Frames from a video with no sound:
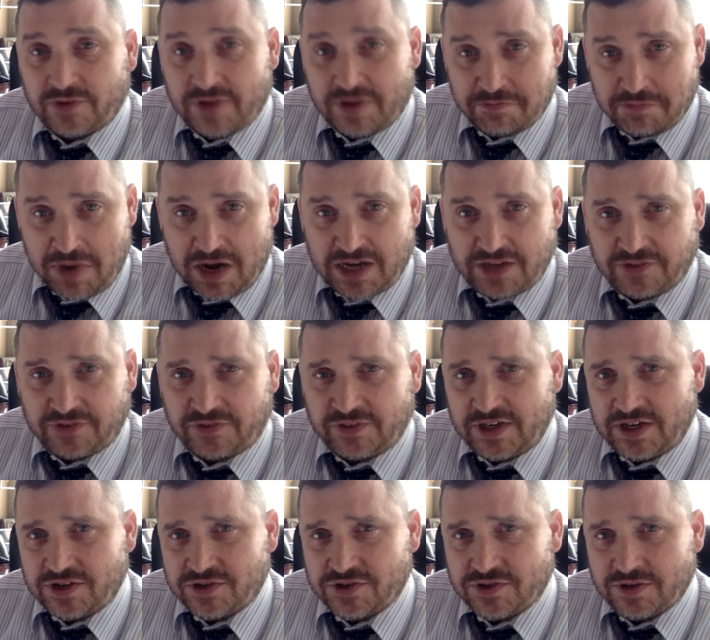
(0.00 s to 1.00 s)
at my
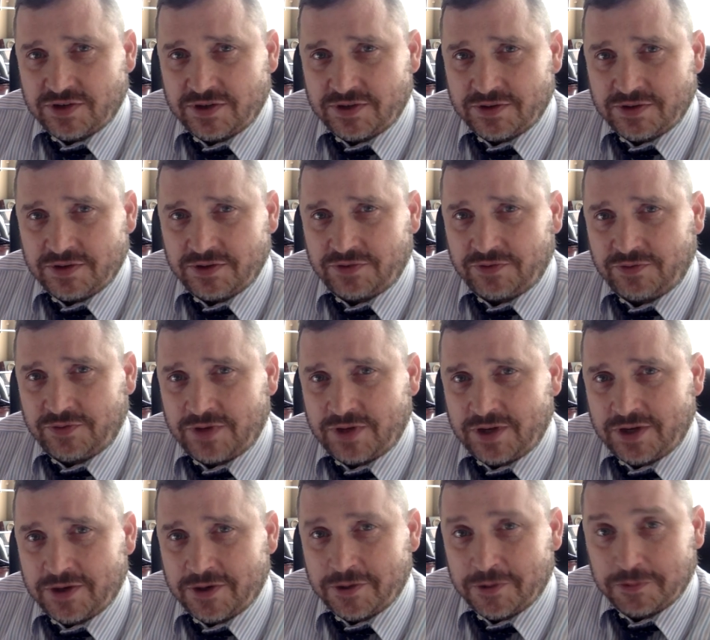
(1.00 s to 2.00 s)
station in this
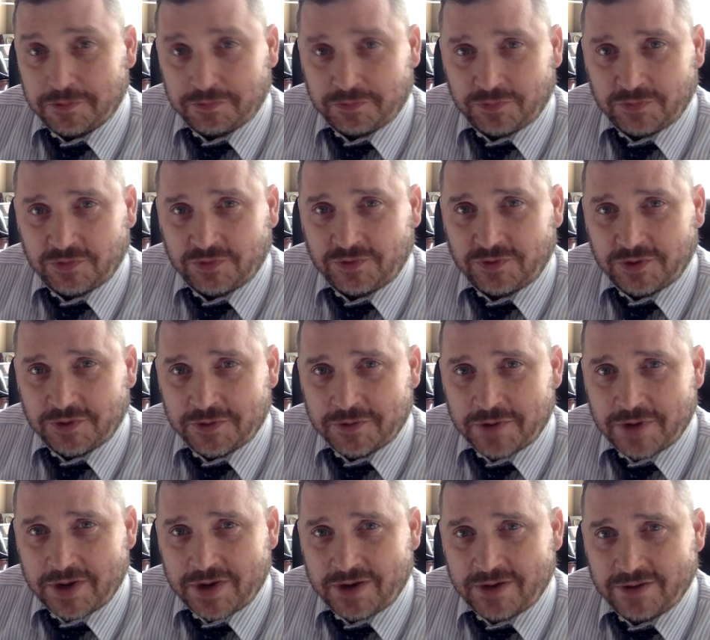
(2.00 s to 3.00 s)
video. Stick
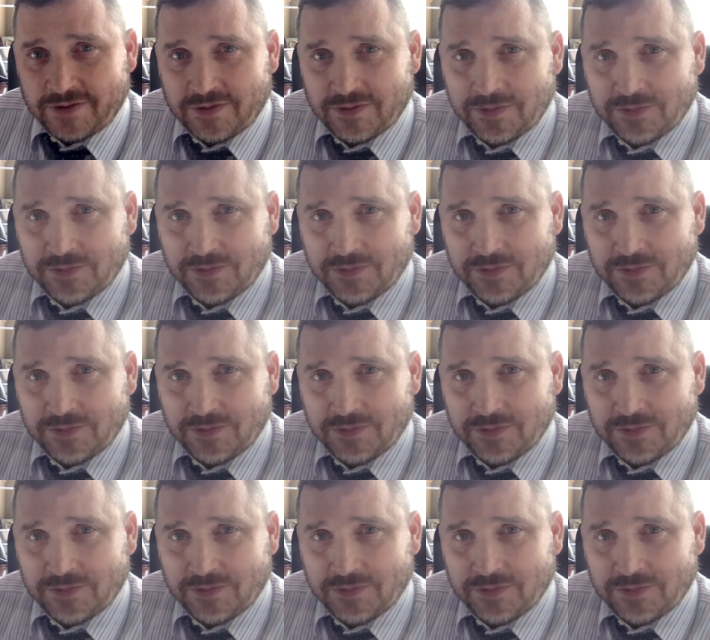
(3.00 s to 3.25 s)
around.